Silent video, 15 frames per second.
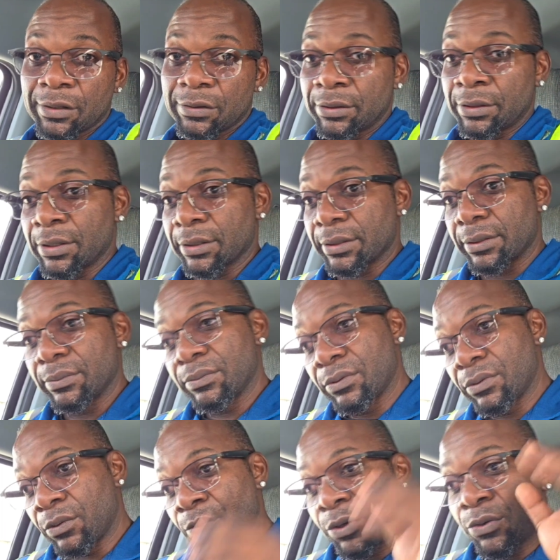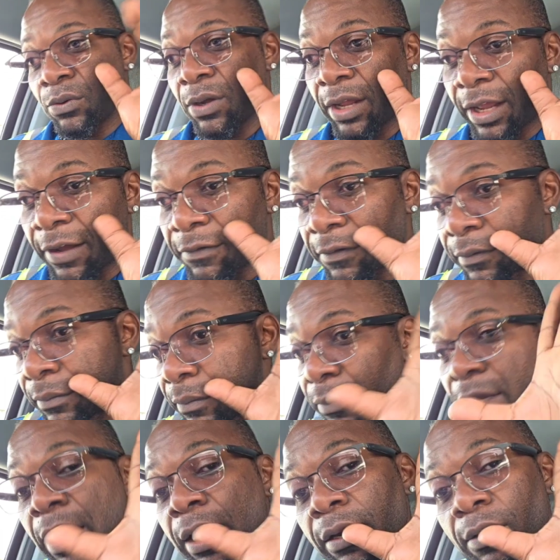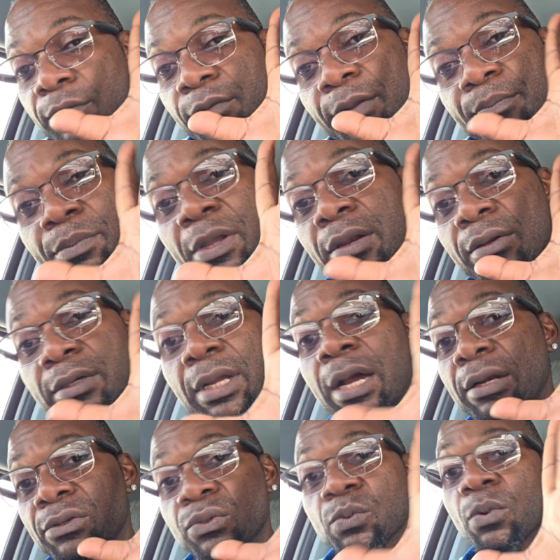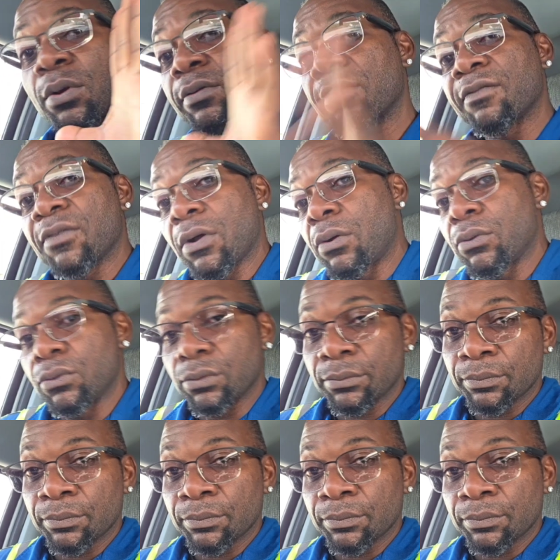Look, we do have $800 billion worth of gold.